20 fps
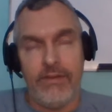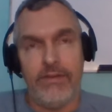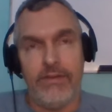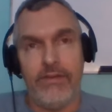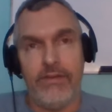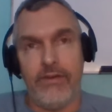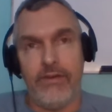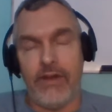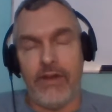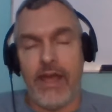
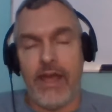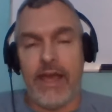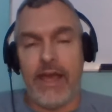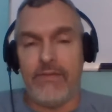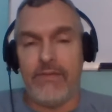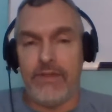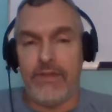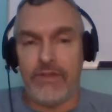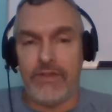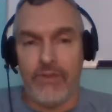You're going to have
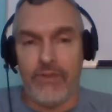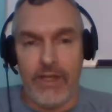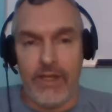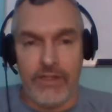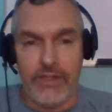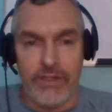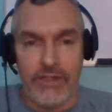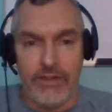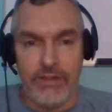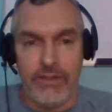these
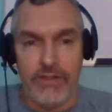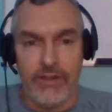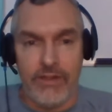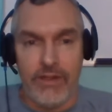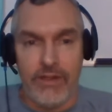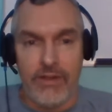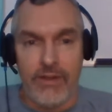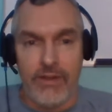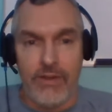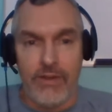questions.
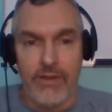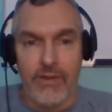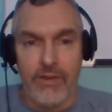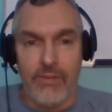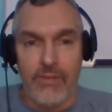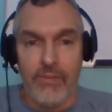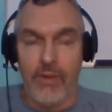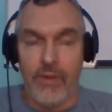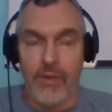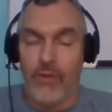
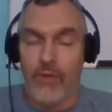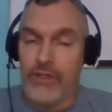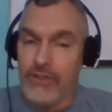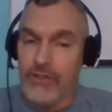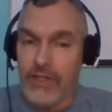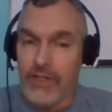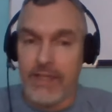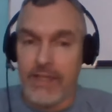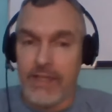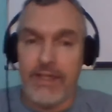But once you
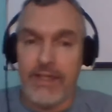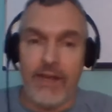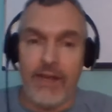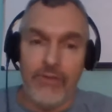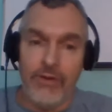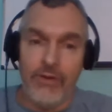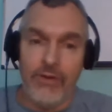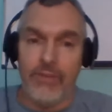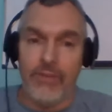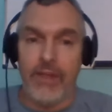get that
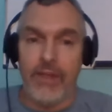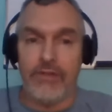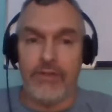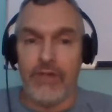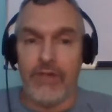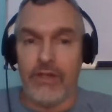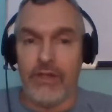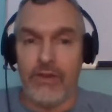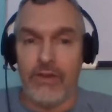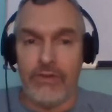rudimentary
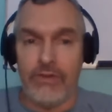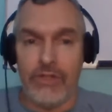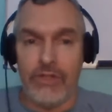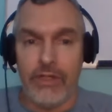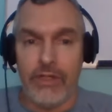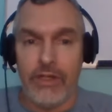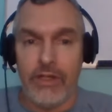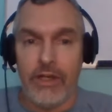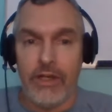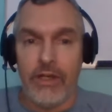closure,
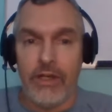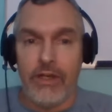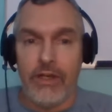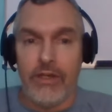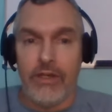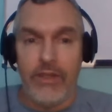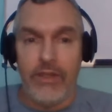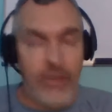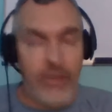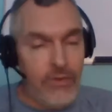
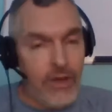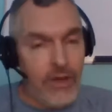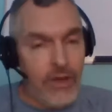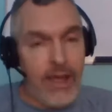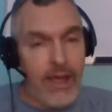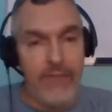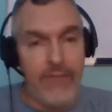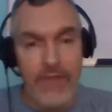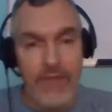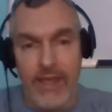you will
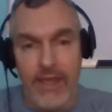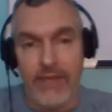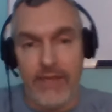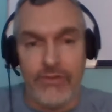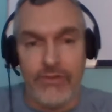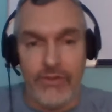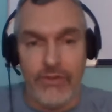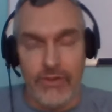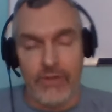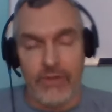have the answer
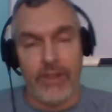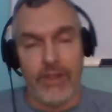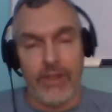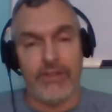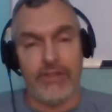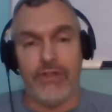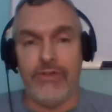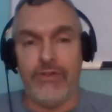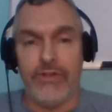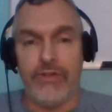to the
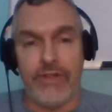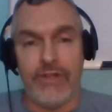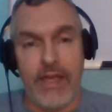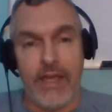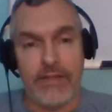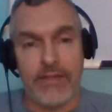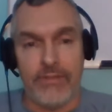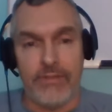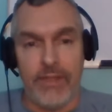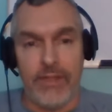question you just
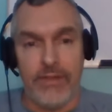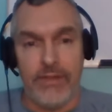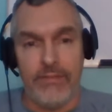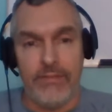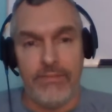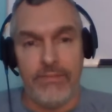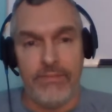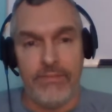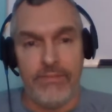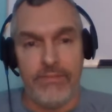asked me.
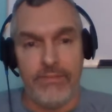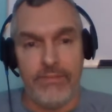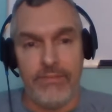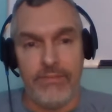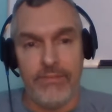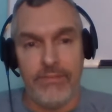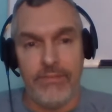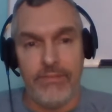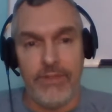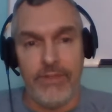
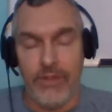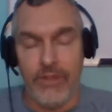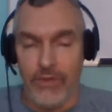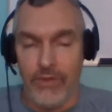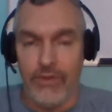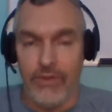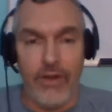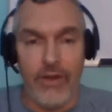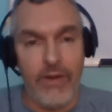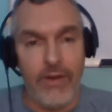You will
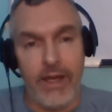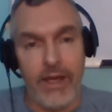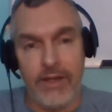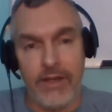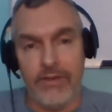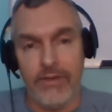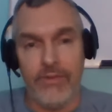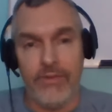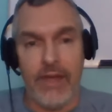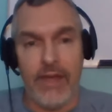know how to
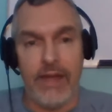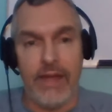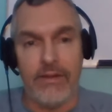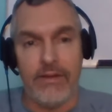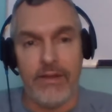do that.